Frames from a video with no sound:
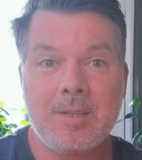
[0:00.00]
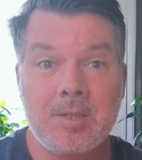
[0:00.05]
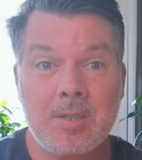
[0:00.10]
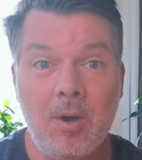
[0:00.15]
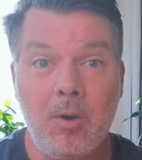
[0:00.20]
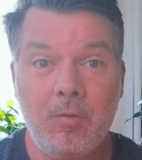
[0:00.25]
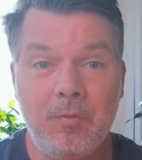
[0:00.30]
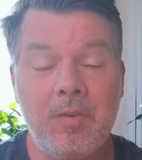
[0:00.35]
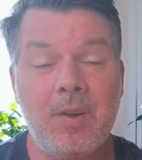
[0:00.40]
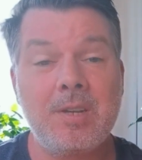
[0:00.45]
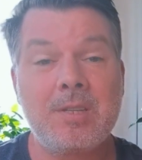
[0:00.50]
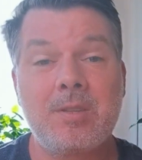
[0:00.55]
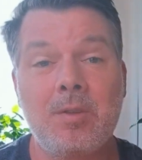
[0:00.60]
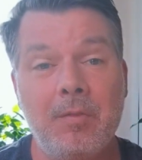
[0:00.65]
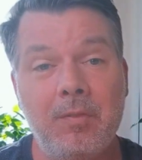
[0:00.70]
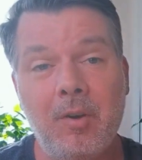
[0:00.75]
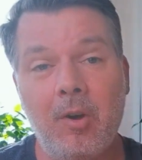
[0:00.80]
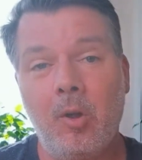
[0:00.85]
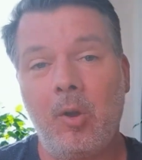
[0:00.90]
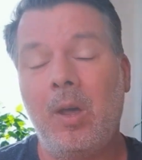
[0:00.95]
So first
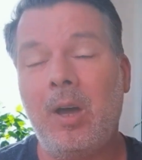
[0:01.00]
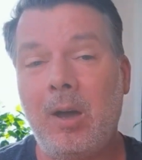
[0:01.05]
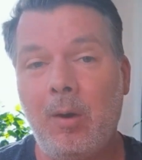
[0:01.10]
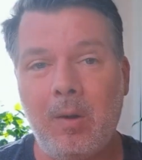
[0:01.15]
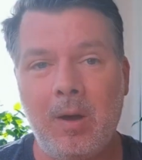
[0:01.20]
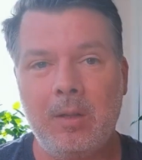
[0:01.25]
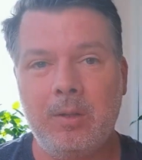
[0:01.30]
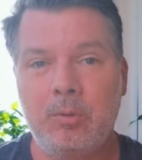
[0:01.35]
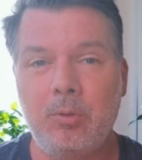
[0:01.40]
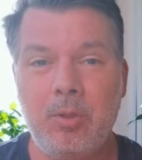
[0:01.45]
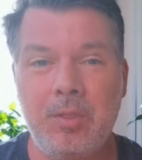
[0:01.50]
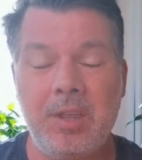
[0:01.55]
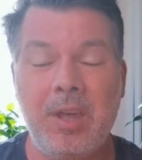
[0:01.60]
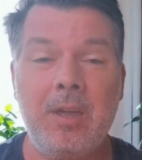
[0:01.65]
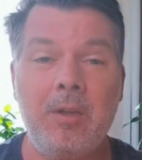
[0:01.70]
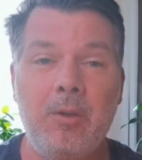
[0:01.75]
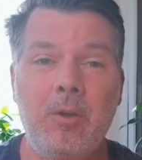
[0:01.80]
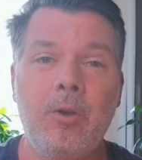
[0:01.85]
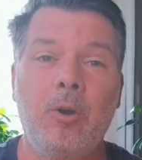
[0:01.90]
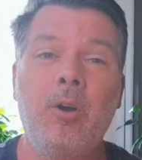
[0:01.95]
of all, I want to
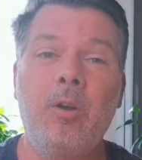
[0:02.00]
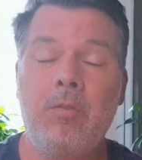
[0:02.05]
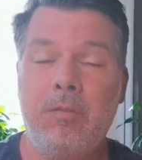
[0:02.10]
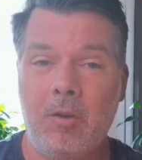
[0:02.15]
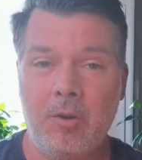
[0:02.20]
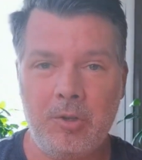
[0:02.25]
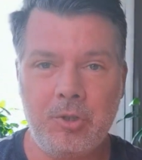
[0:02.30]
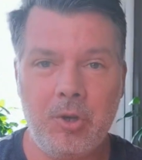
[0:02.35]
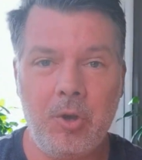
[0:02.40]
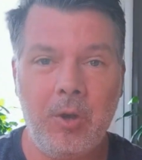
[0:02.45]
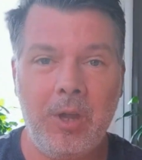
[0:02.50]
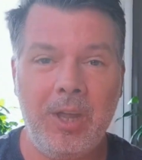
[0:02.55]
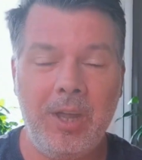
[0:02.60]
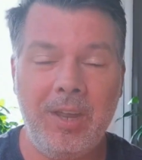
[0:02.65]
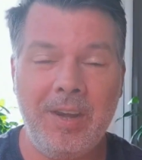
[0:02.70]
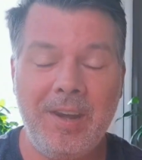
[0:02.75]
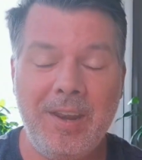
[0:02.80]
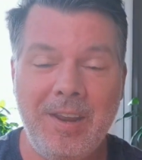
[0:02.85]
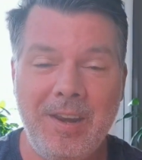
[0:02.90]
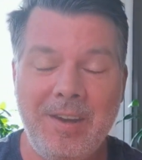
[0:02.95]
thank you all for
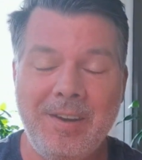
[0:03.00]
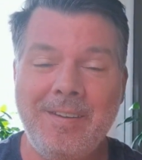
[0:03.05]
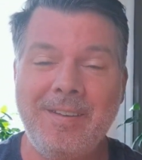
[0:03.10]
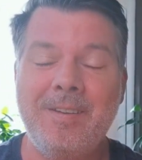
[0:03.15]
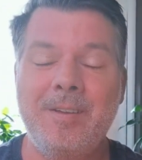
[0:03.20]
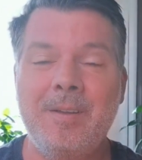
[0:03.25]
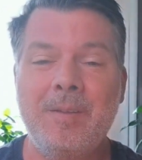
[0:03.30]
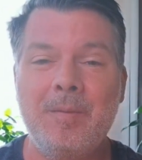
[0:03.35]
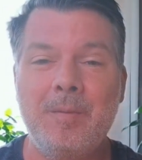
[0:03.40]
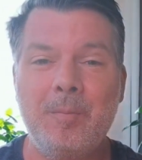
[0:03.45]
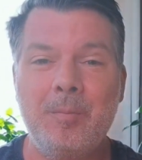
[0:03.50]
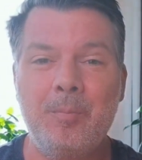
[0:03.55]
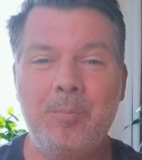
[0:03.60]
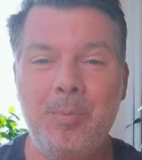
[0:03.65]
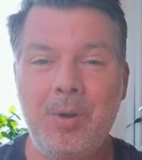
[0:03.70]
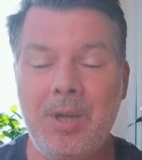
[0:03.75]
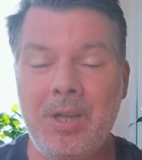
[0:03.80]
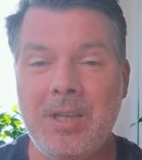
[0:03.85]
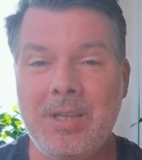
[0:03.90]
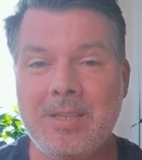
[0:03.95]
joining in.
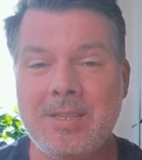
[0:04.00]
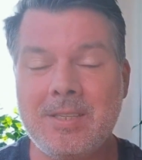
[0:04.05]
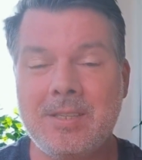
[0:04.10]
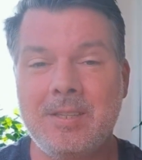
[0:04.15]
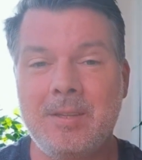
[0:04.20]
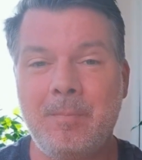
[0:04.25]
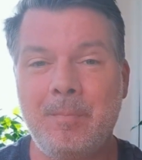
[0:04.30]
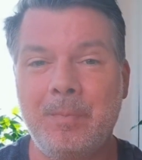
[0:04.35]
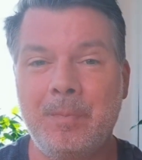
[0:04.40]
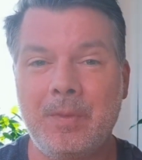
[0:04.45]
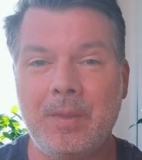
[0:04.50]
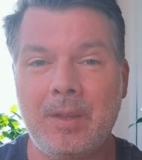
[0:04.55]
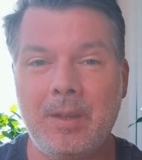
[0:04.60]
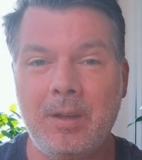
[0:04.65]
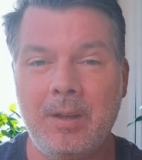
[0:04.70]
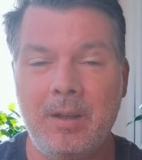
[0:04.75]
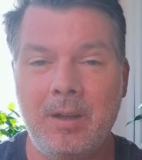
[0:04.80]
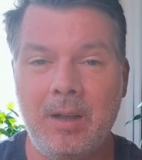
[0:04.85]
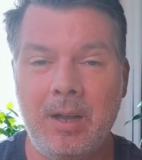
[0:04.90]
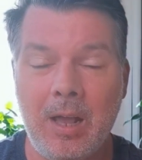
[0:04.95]
Please
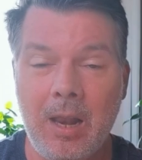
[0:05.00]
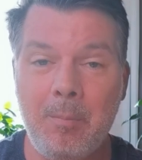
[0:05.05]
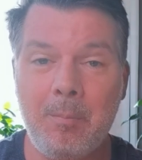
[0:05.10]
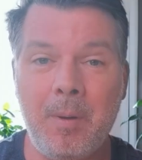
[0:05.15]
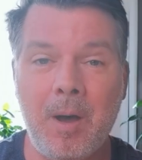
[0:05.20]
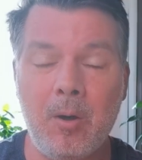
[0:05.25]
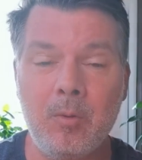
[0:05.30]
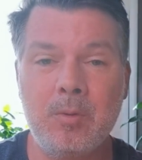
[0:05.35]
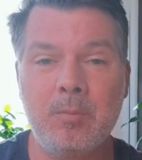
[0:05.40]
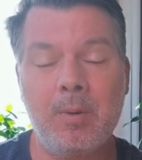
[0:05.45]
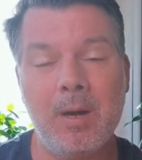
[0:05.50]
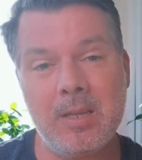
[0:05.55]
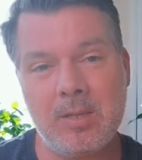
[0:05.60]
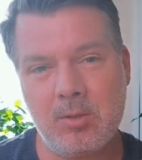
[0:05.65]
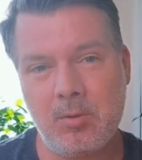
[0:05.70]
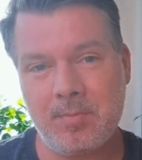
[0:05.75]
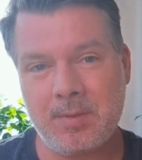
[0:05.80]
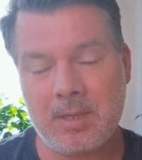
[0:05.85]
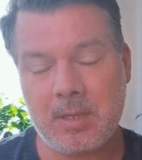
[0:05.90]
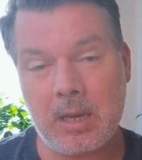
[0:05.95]
help out by
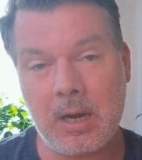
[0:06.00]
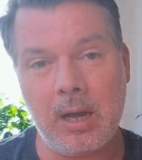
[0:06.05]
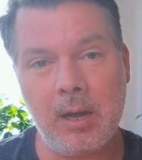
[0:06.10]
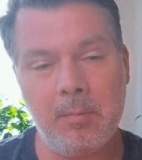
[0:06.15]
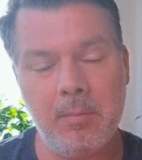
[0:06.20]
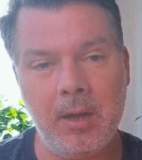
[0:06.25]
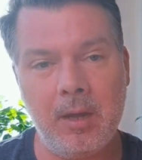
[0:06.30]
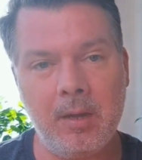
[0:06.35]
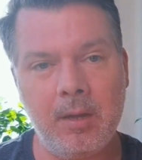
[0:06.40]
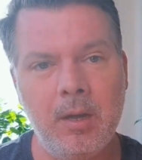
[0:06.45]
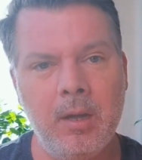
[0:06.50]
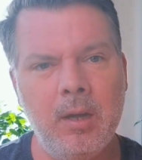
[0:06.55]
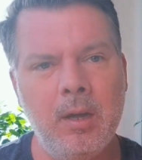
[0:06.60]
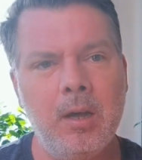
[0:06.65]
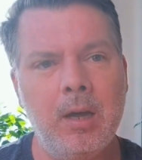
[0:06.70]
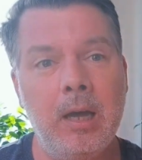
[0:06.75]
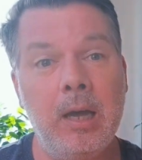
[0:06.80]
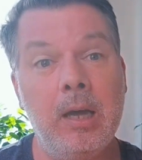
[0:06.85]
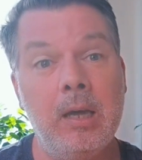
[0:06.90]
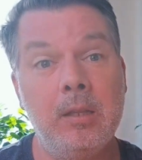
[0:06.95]
subscribing
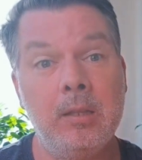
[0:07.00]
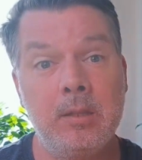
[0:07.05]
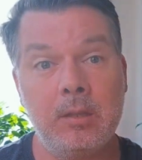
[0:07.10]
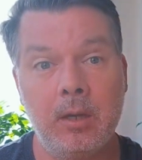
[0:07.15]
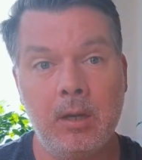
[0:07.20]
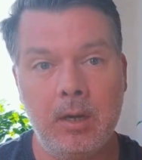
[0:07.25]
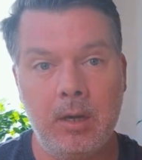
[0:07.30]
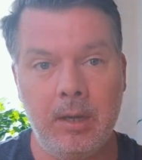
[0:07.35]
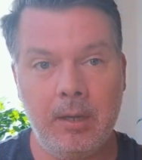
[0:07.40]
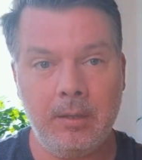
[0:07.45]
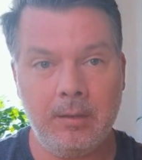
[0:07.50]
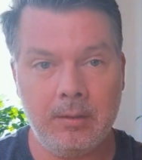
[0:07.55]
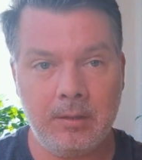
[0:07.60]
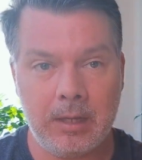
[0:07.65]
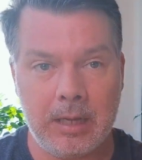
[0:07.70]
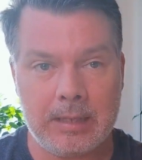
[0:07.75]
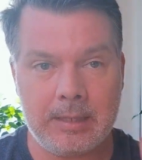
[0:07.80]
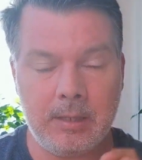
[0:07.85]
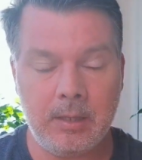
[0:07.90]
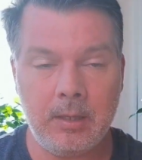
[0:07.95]
and turning
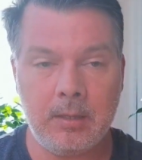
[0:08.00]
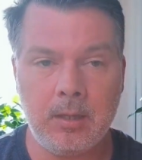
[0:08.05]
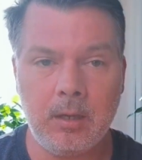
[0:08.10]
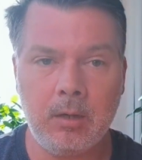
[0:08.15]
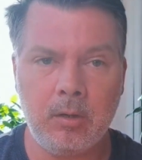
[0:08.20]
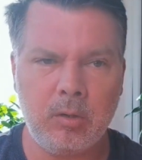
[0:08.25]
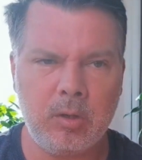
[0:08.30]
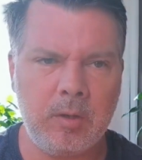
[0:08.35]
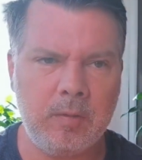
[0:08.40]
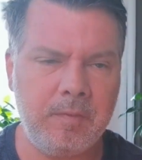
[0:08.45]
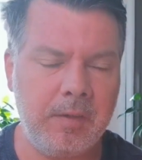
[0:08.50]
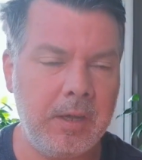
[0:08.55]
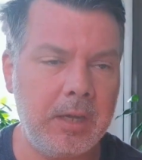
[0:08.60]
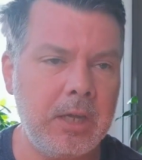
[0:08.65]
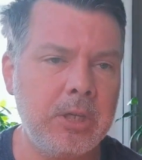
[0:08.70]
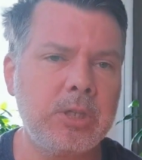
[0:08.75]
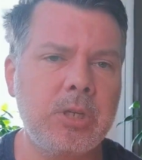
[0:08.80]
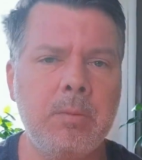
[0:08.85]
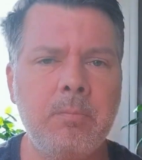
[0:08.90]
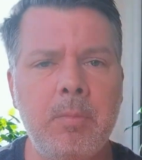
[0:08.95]
that little
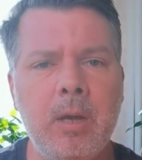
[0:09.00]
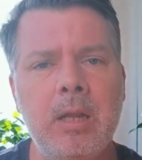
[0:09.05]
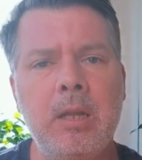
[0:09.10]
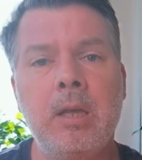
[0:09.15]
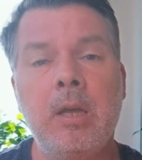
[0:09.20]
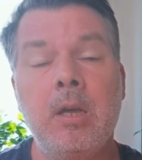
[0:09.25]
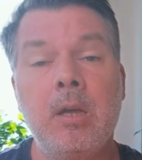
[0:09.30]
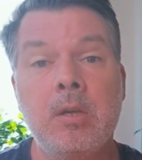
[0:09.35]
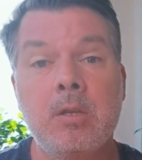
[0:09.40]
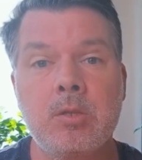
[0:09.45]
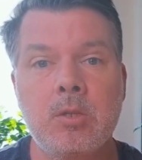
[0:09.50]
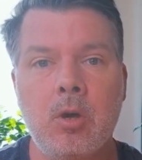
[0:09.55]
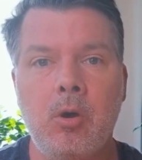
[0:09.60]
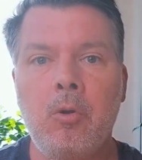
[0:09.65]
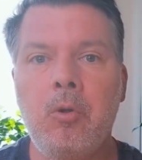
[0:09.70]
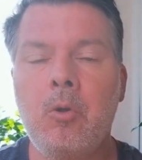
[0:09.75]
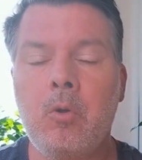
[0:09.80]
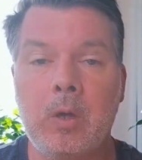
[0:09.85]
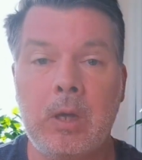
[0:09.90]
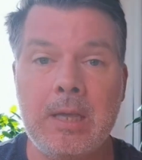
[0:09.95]
notification bell
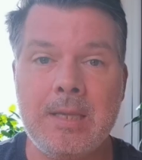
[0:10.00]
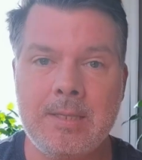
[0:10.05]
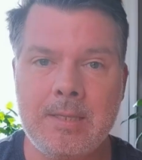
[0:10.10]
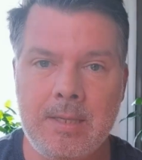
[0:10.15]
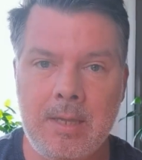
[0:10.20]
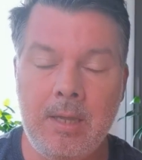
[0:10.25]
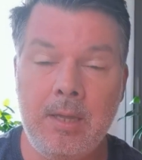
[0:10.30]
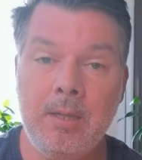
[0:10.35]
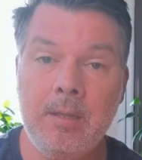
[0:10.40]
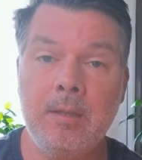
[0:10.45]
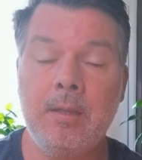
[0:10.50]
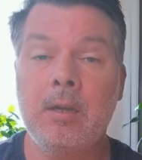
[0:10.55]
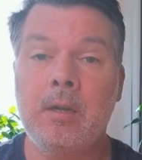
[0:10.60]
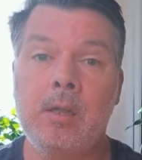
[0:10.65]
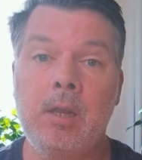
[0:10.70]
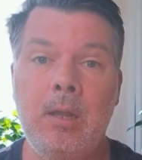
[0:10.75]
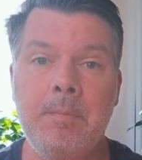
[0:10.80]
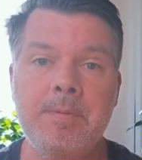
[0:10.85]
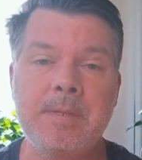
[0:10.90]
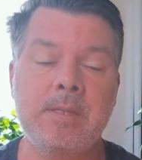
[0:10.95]
so you can see the
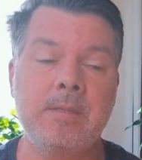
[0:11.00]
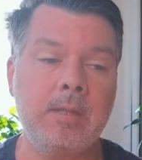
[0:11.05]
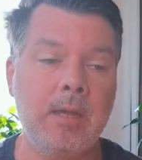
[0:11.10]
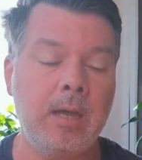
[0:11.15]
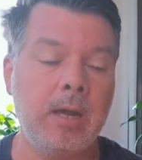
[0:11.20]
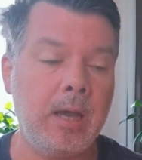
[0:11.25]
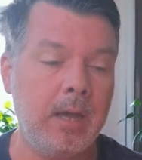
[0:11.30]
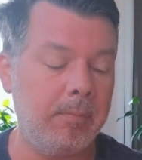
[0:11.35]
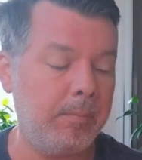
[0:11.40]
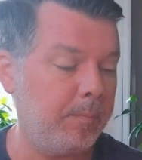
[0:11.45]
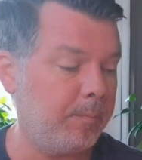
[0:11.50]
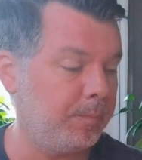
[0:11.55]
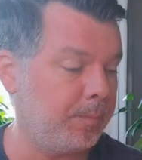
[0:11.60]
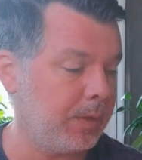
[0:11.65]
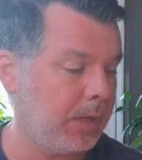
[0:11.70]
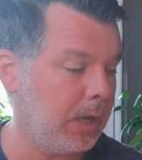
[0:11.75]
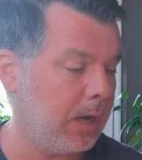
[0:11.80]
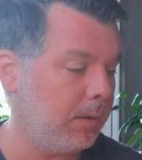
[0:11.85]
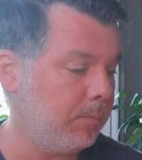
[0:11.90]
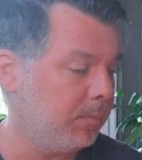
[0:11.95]
clips that I
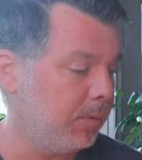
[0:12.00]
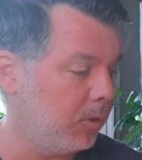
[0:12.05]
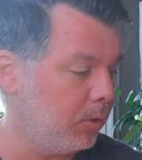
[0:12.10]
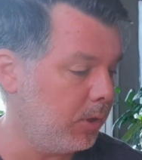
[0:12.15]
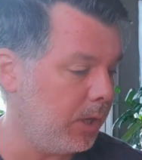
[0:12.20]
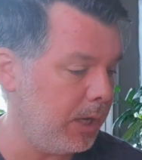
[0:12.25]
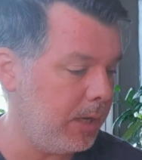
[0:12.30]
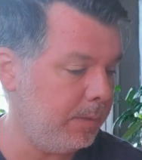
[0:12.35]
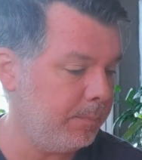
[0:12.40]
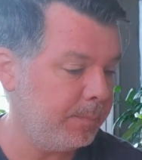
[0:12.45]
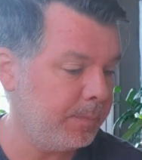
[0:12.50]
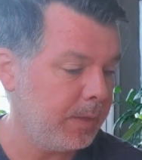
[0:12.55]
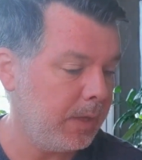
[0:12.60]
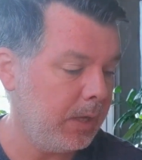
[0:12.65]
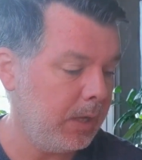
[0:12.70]
uploaded,